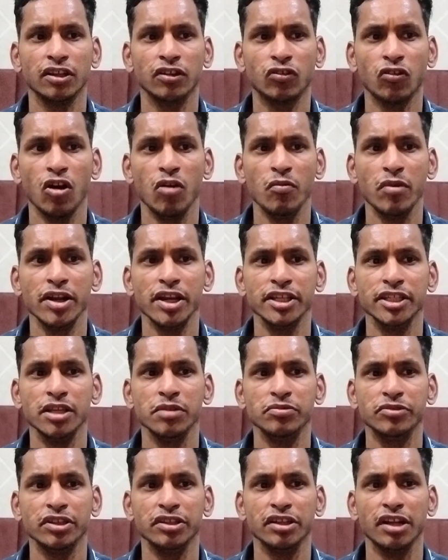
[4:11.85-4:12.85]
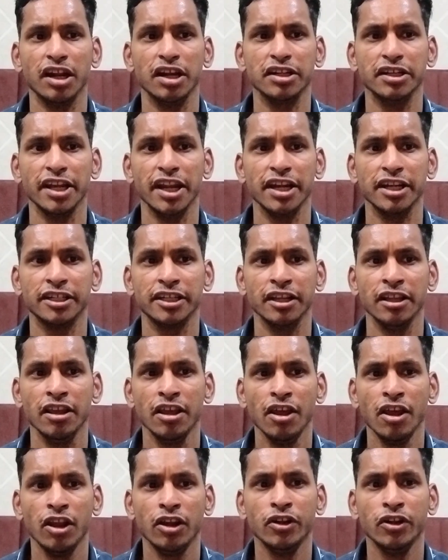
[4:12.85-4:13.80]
the common assumption are that